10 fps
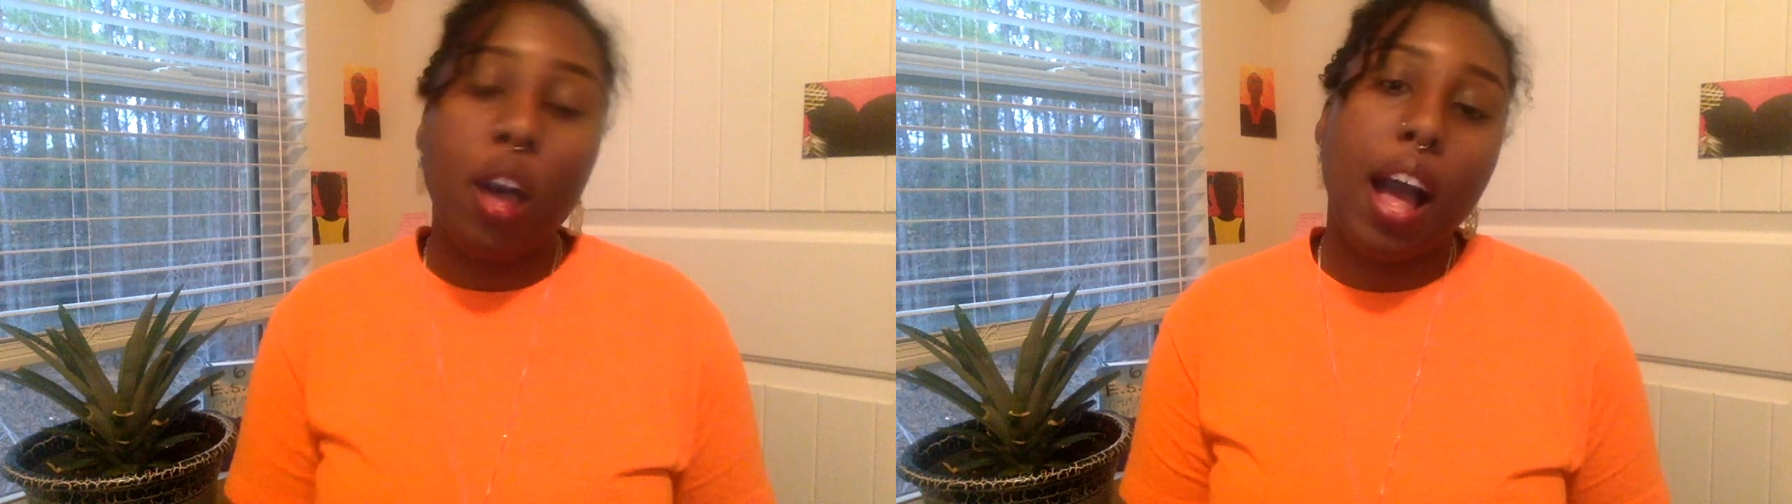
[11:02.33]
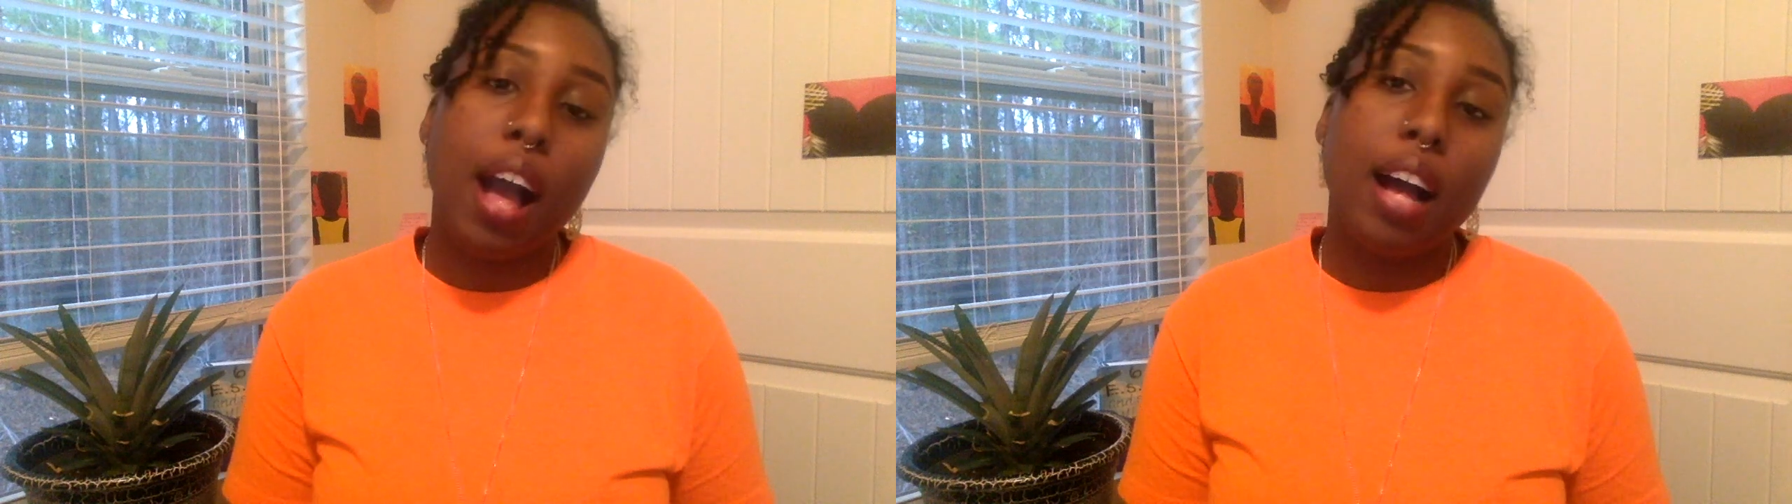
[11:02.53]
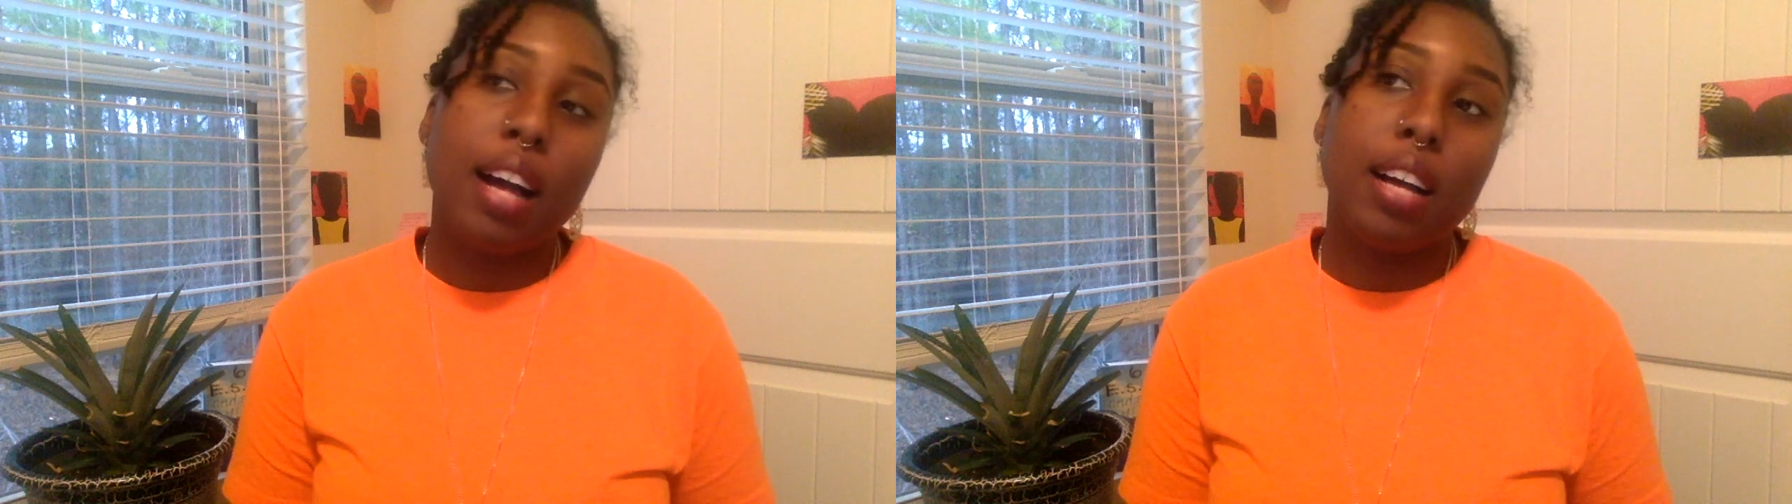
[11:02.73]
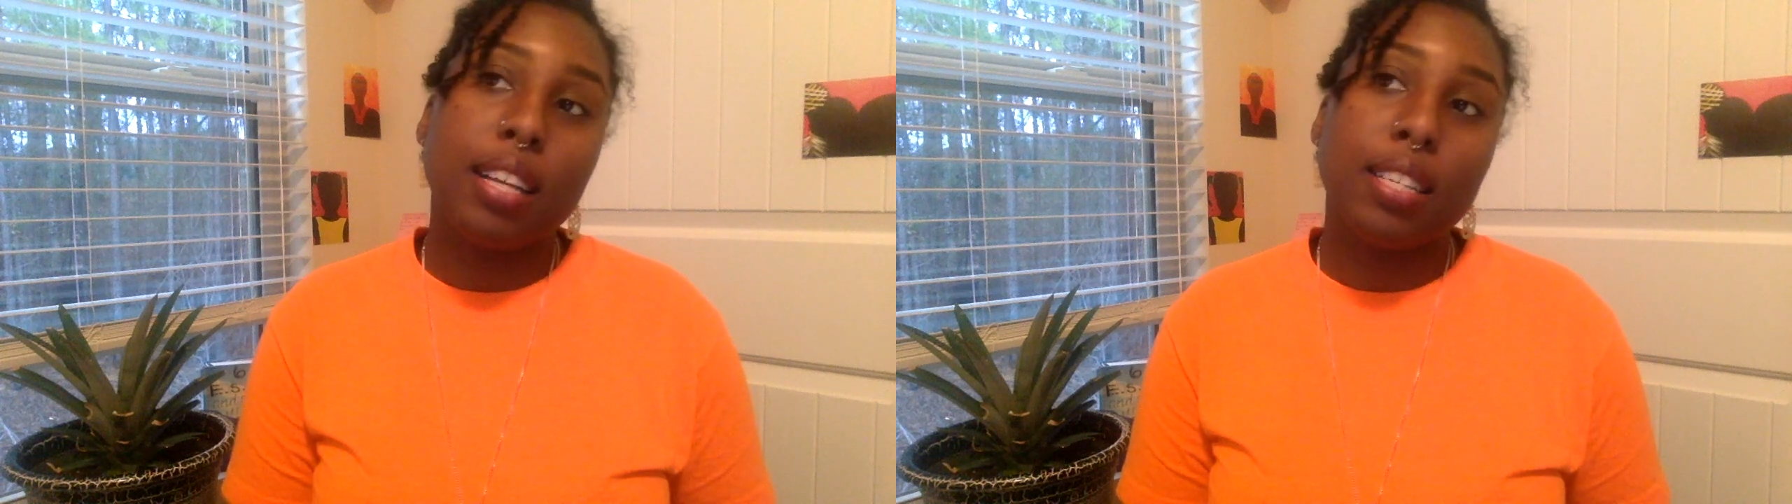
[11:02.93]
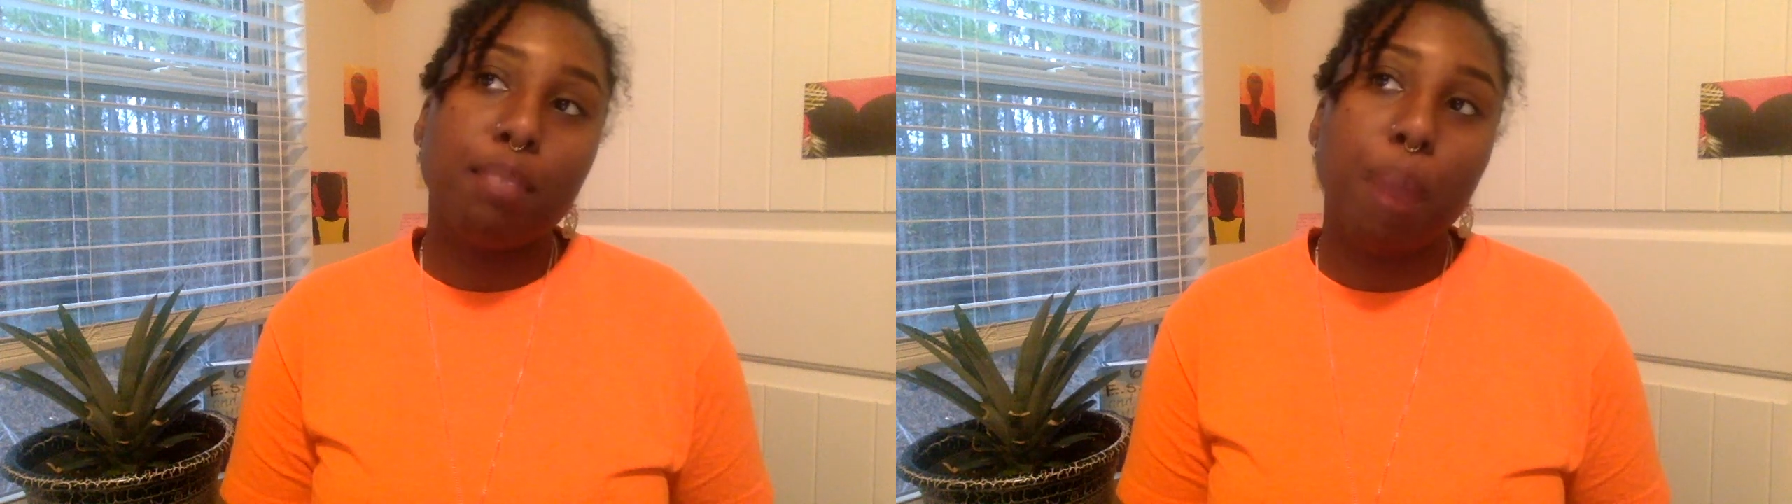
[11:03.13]

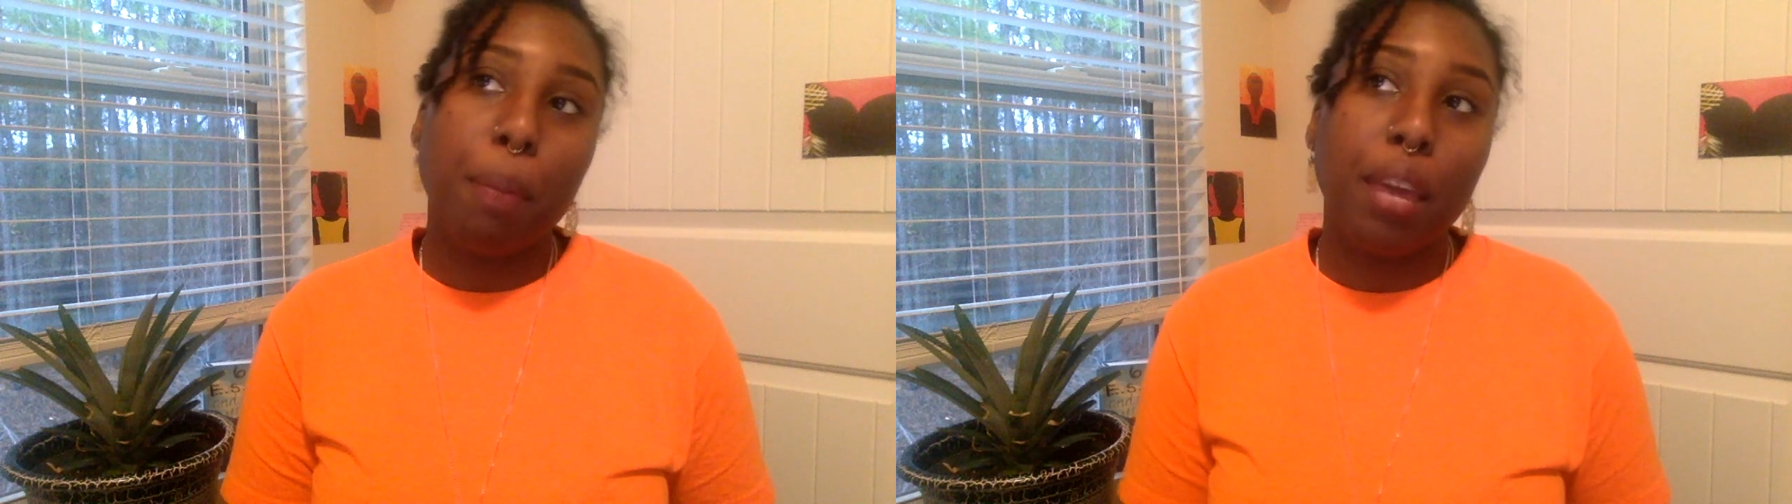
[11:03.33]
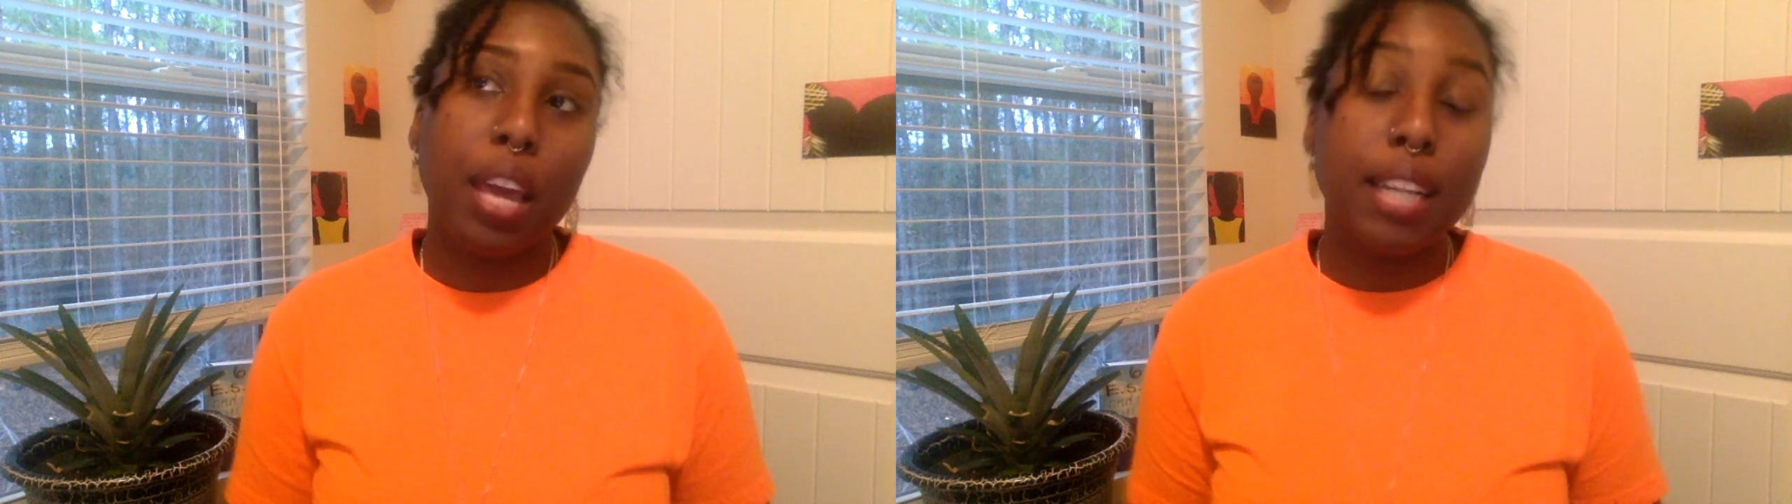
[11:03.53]
has maybe